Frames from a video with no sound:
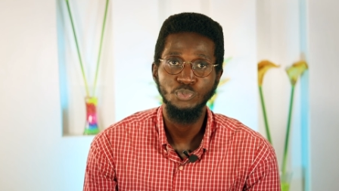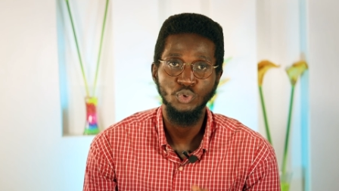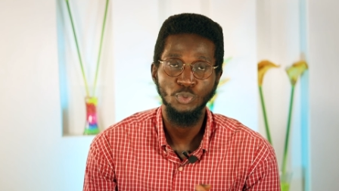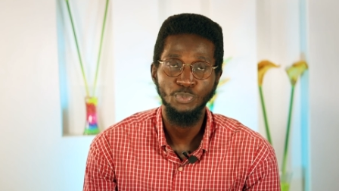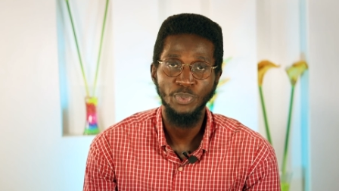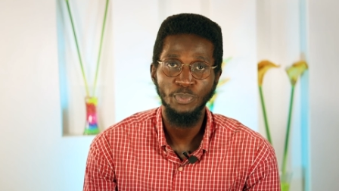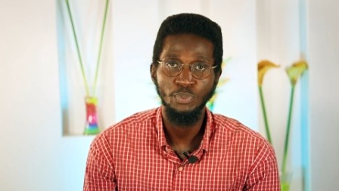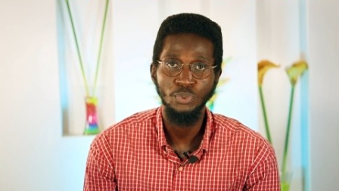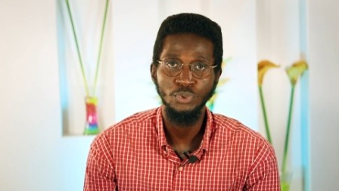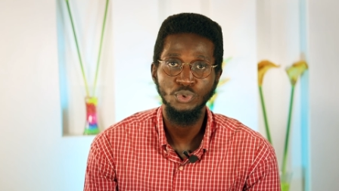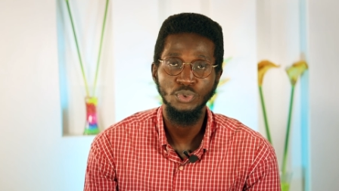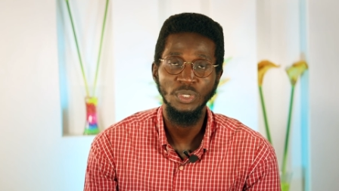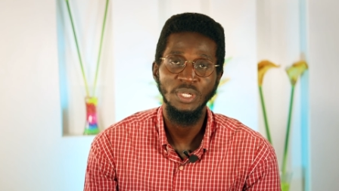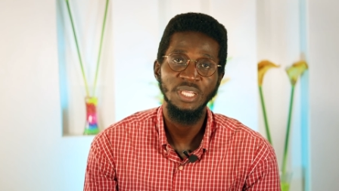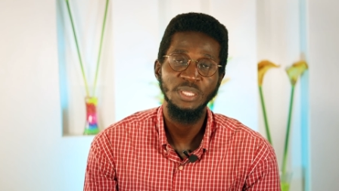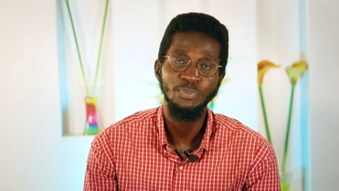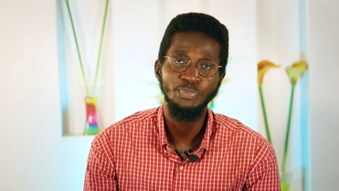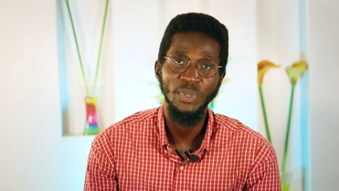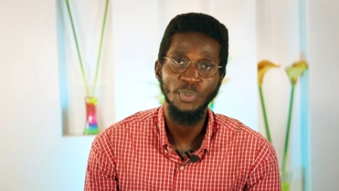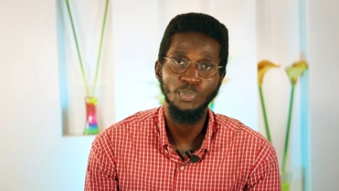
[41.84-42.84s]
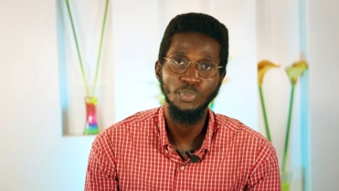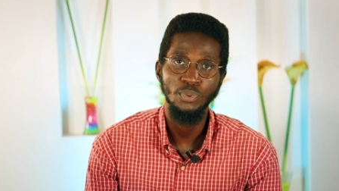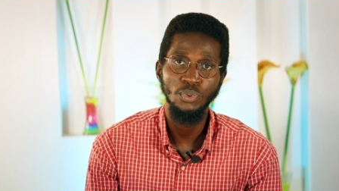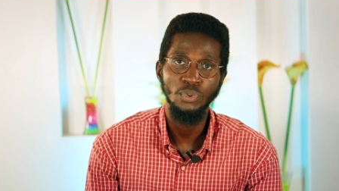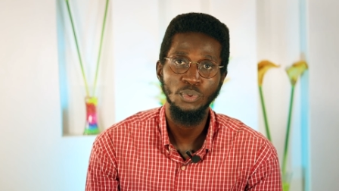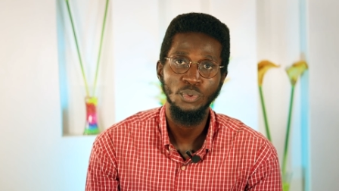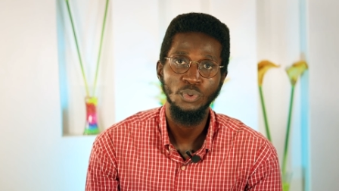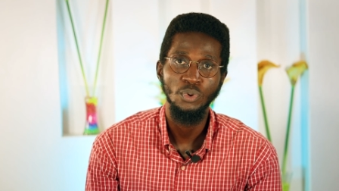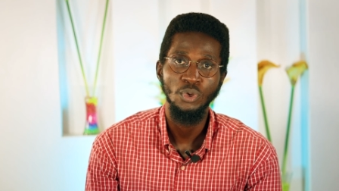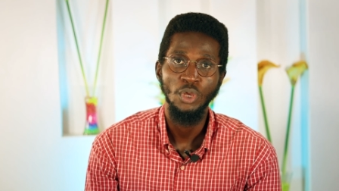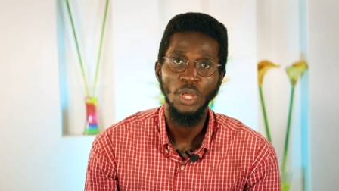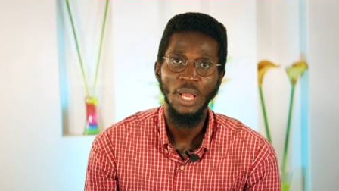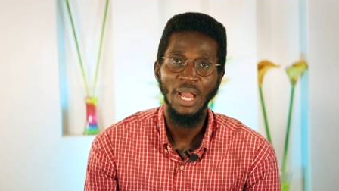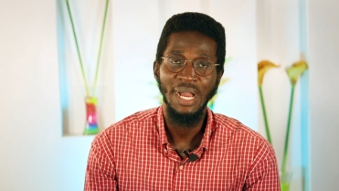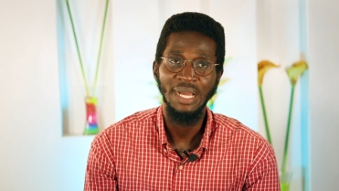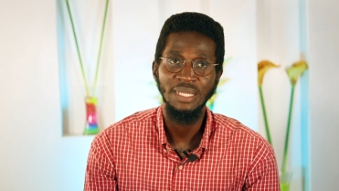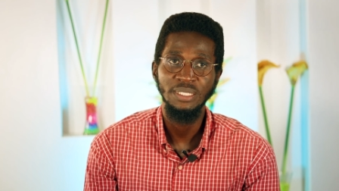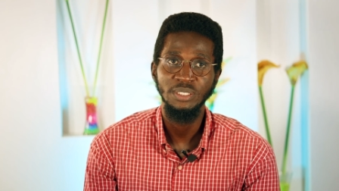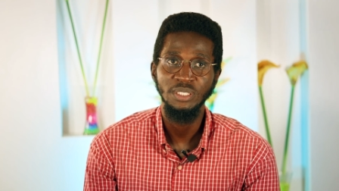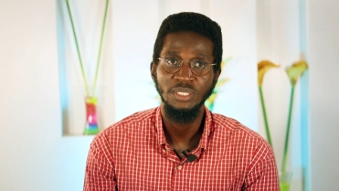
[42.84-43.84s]
to people, to lead people.
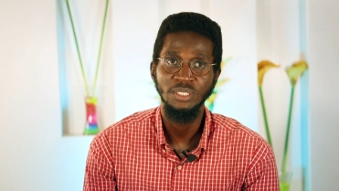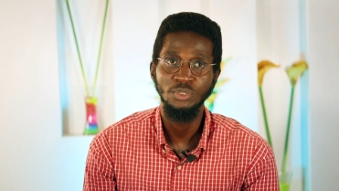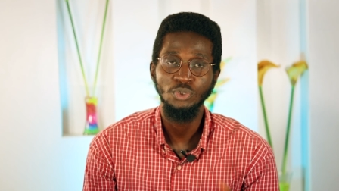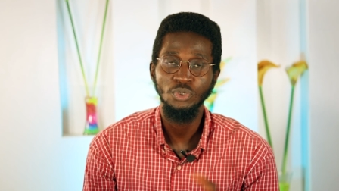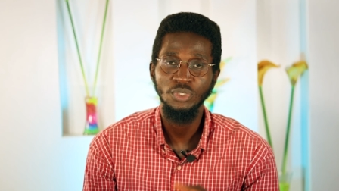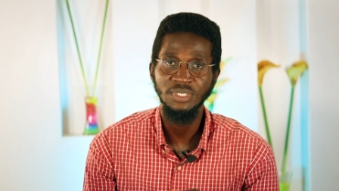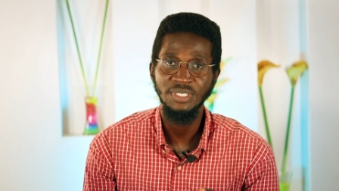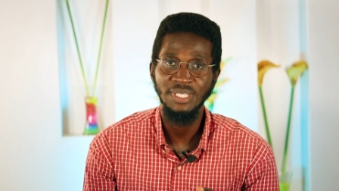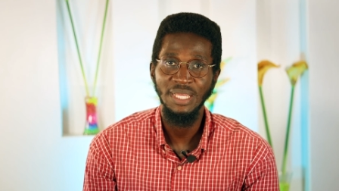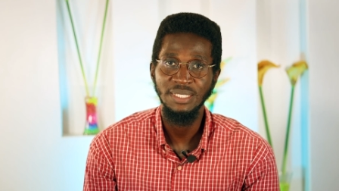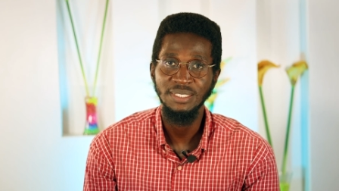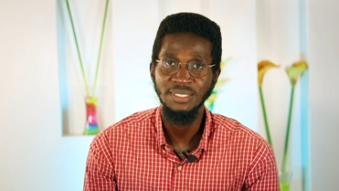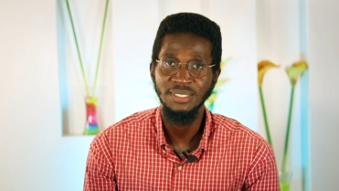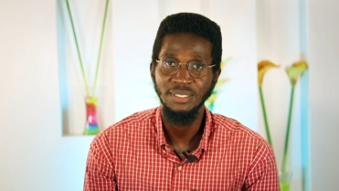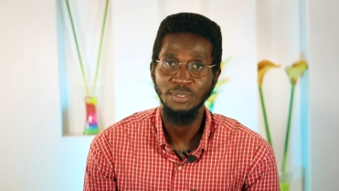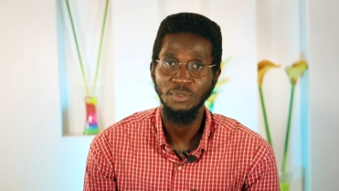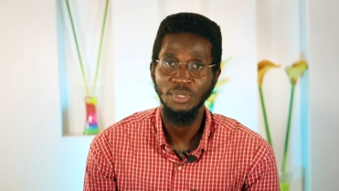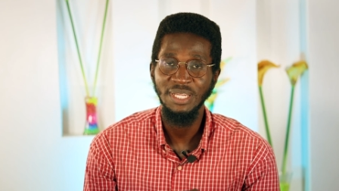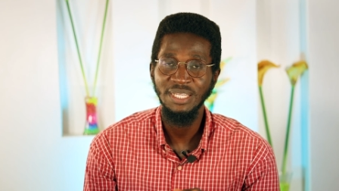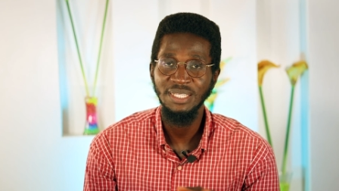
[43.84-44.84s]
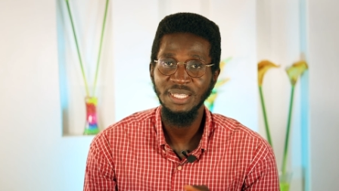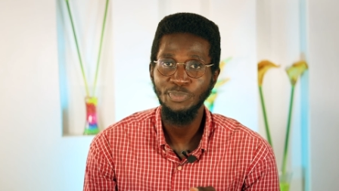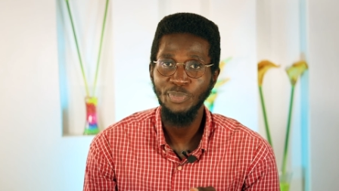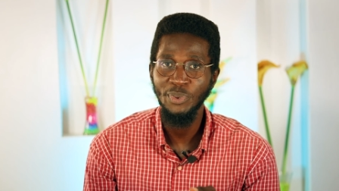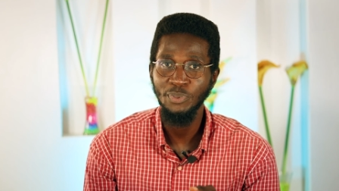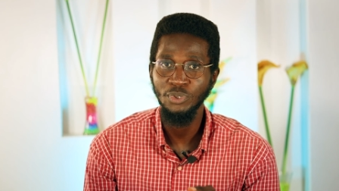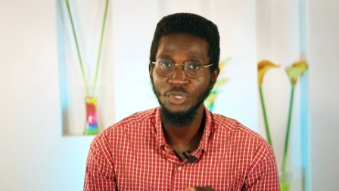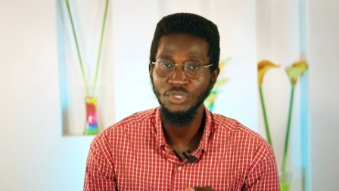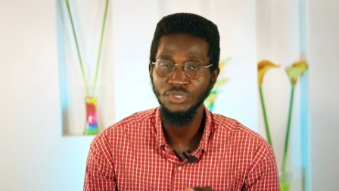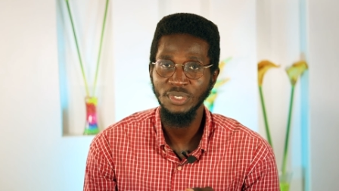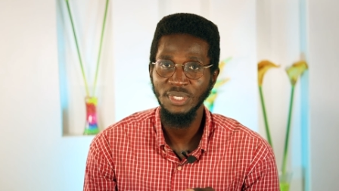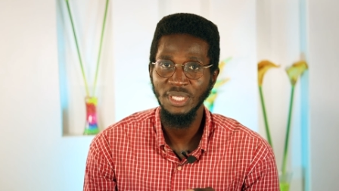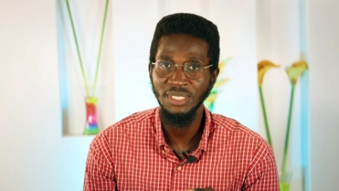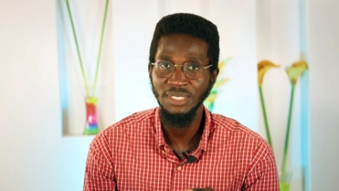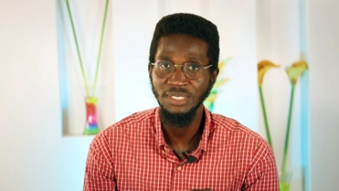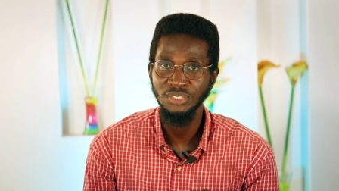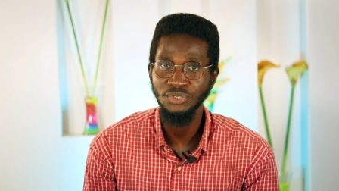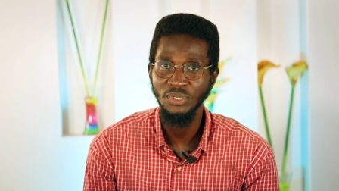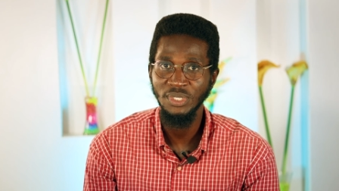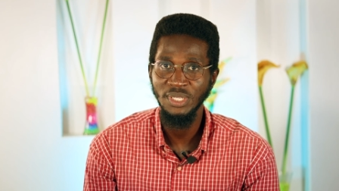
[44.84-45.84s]
And note that leading people does not
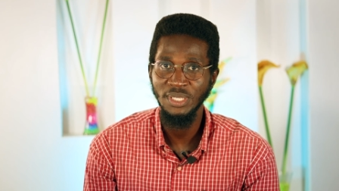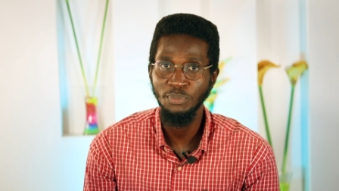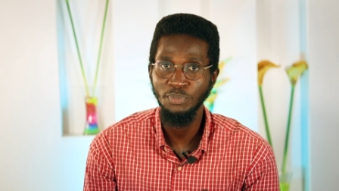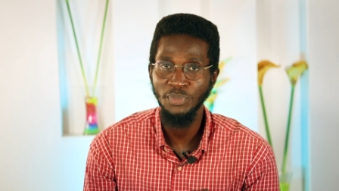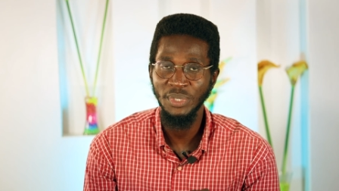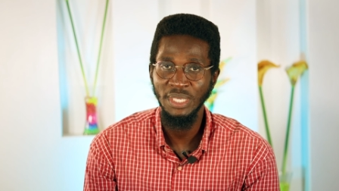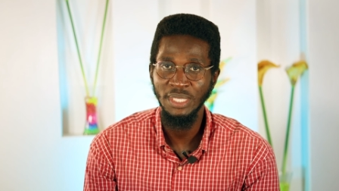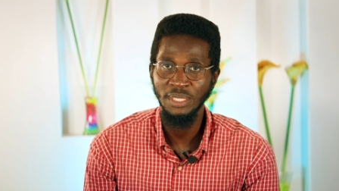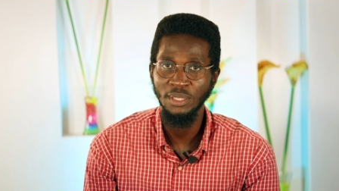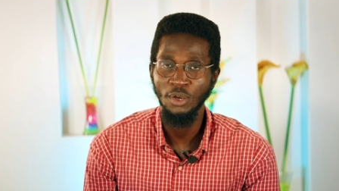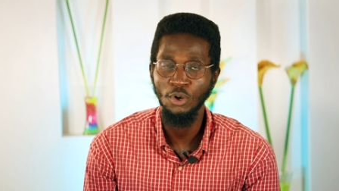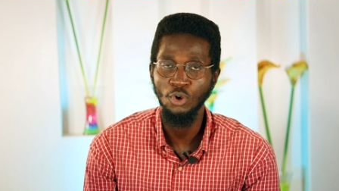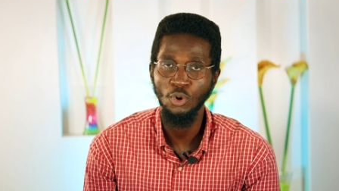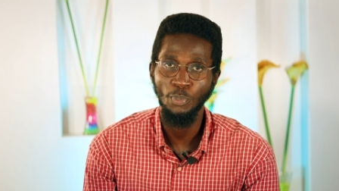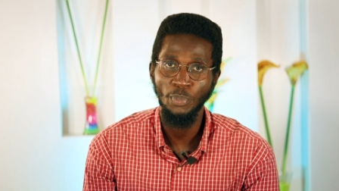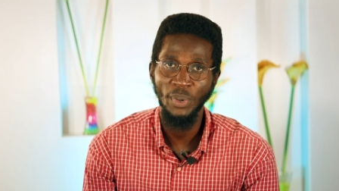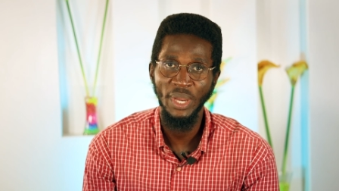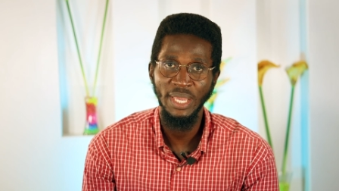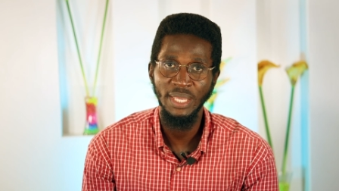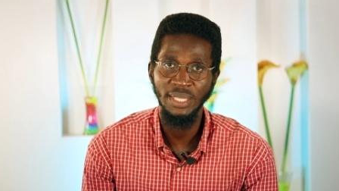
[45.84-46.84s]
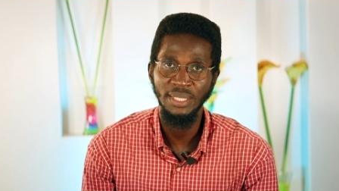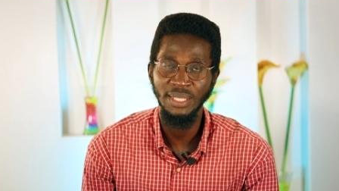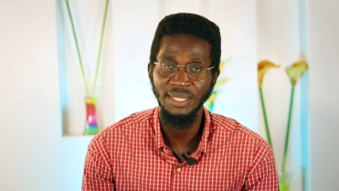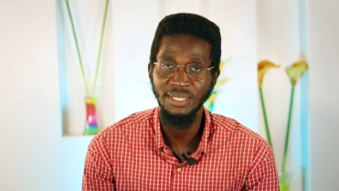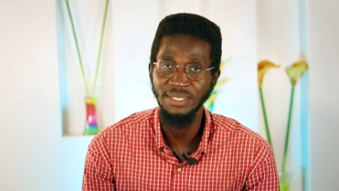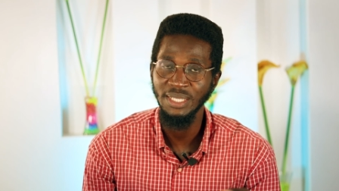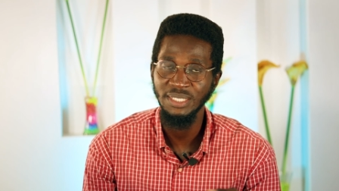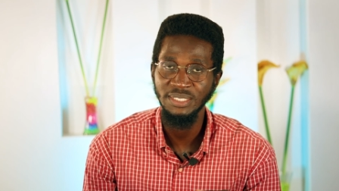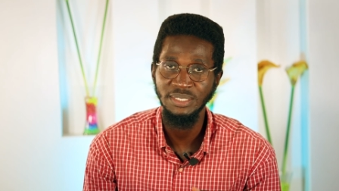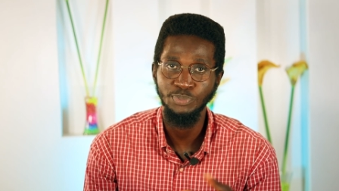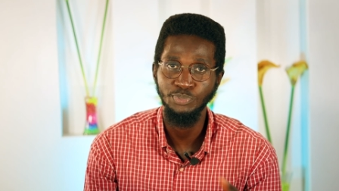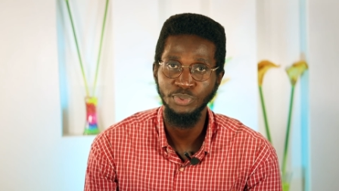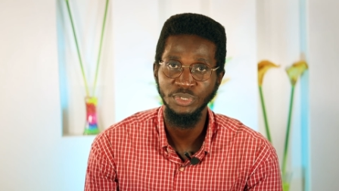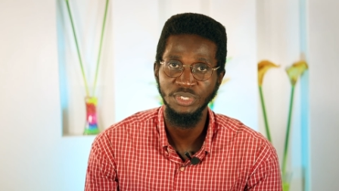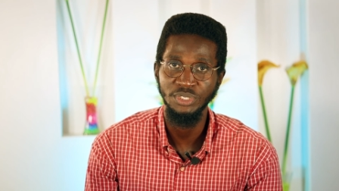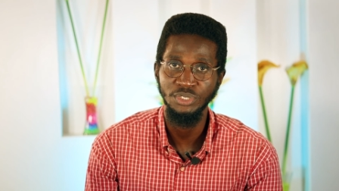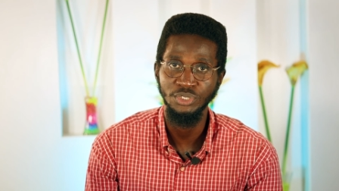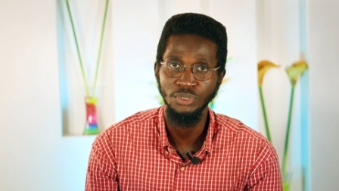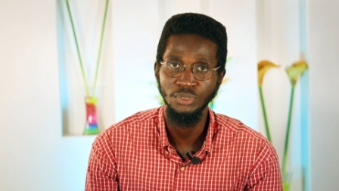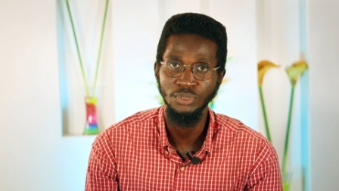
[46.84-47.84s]
necessarily mean occupying a leadership
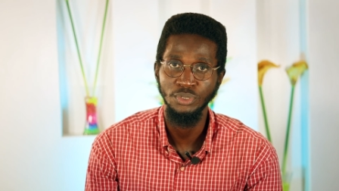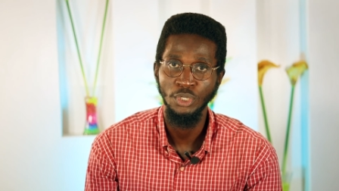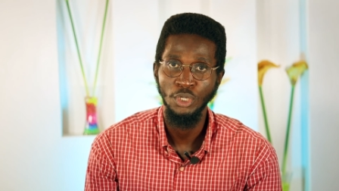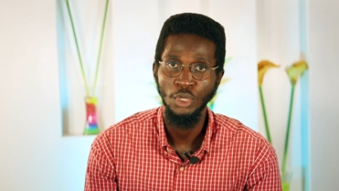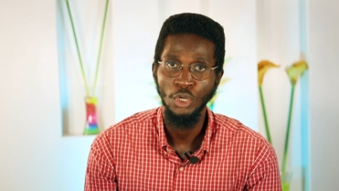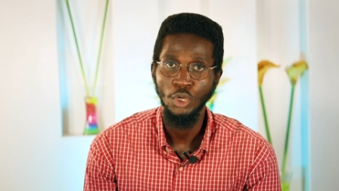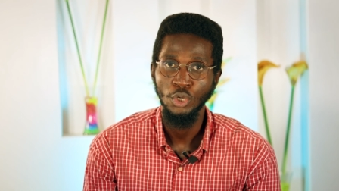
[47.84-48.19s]
position.